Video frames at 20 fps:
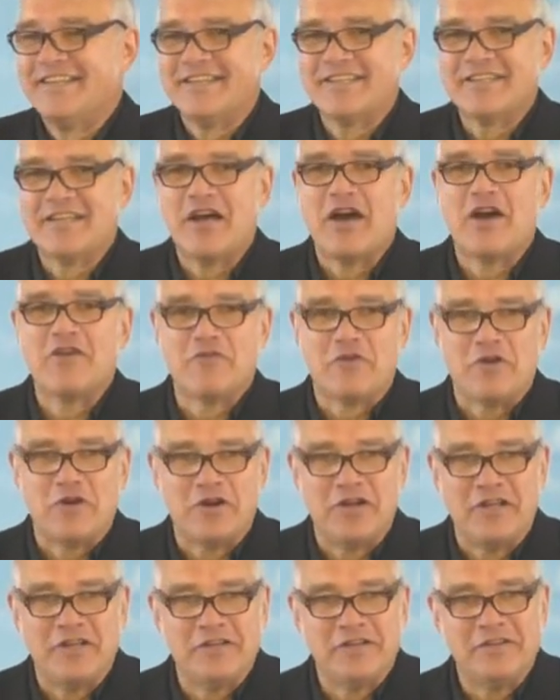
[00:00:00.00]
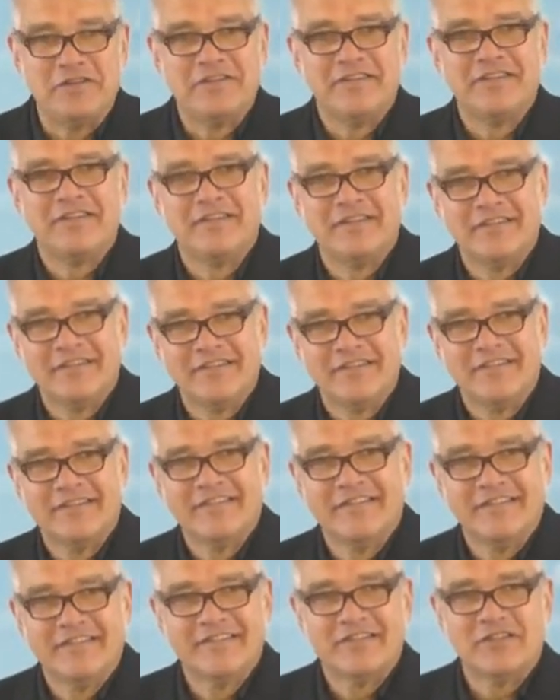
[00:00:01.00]
It's covered in
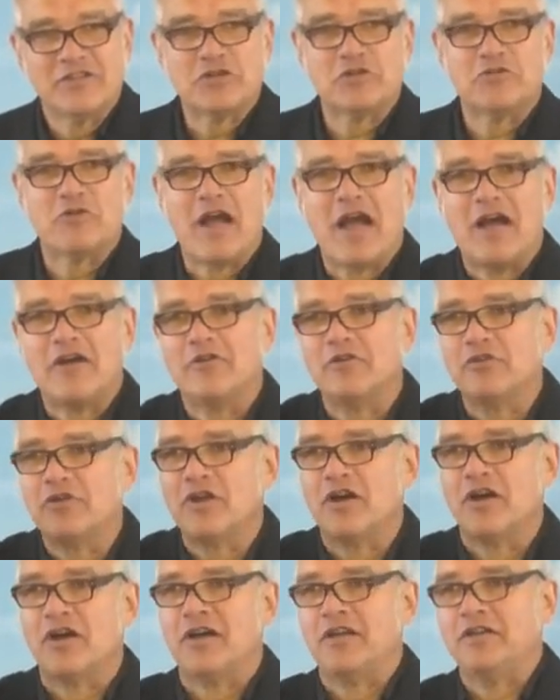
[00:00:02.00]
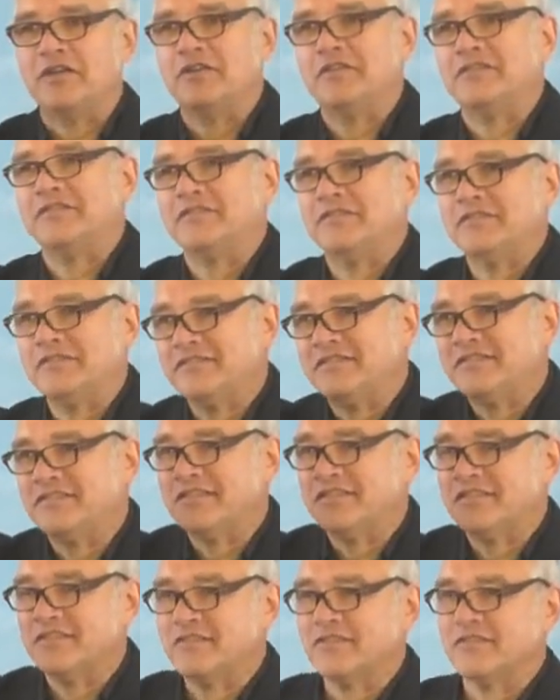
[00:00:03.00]
troweled on
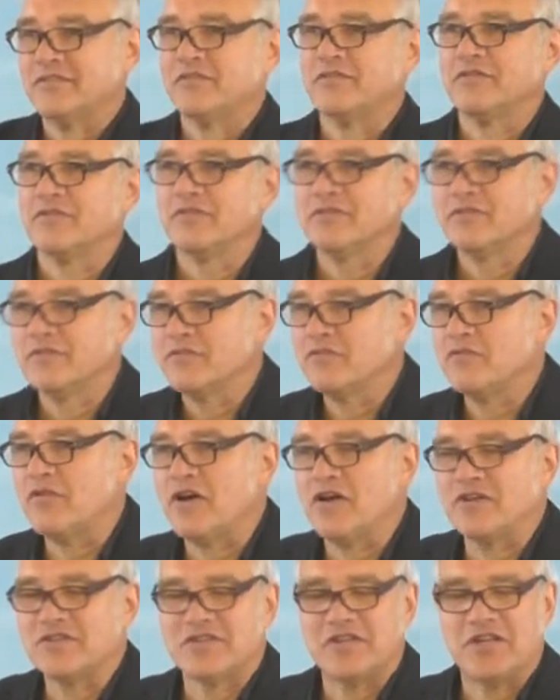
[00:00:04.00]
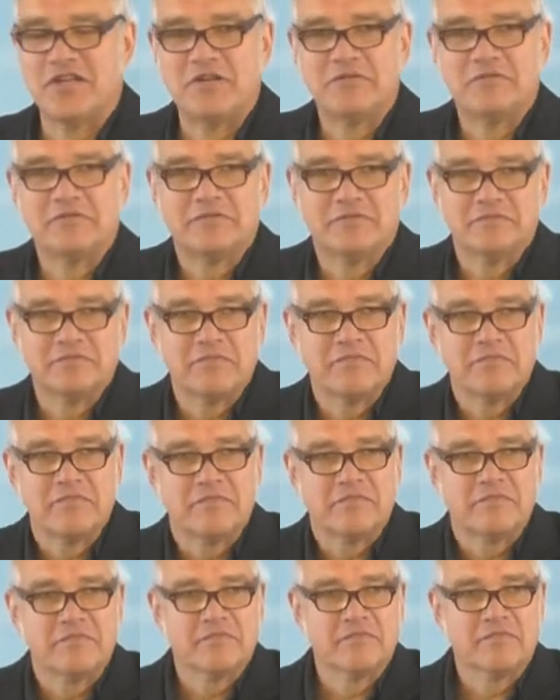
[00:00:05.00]
falsity.
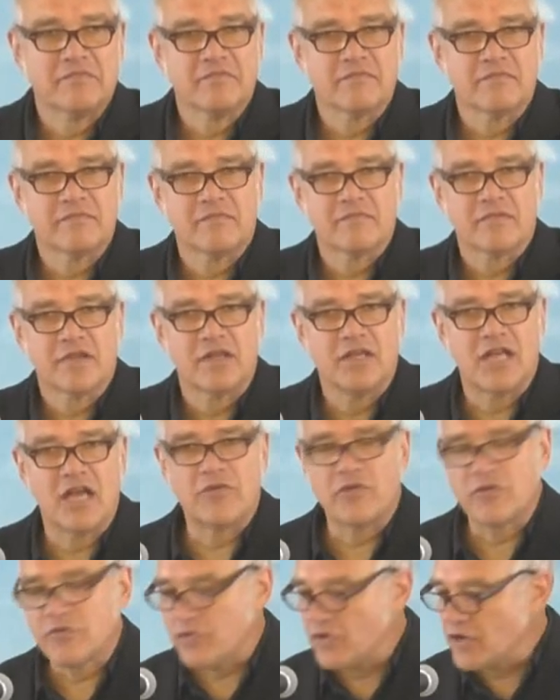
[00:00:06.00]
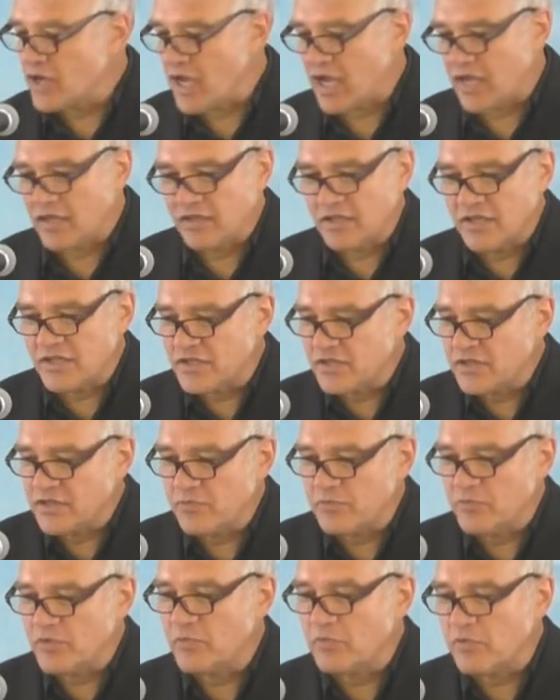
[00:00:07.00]
Never forget, listen,
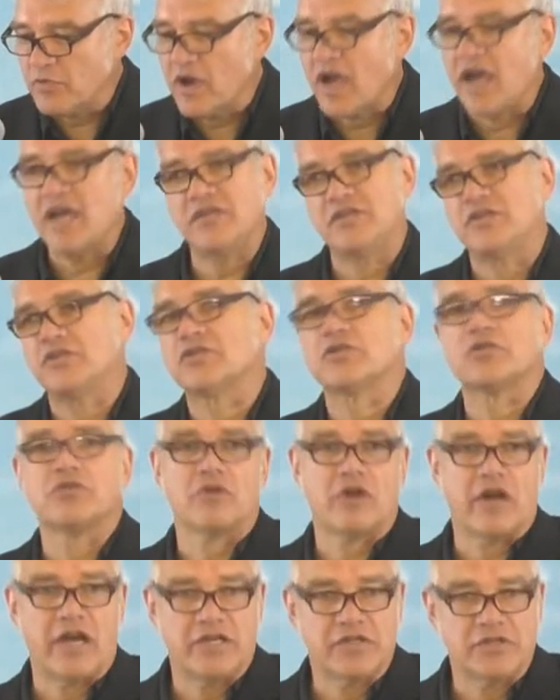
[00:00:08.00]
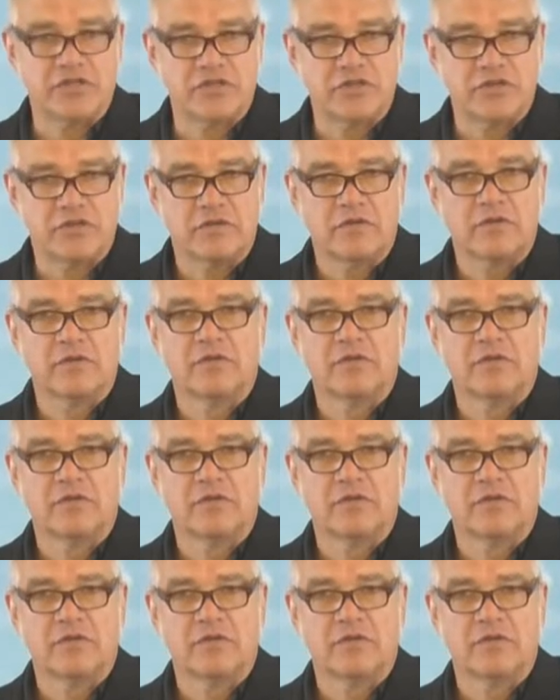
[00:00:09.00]
the prize is Christ.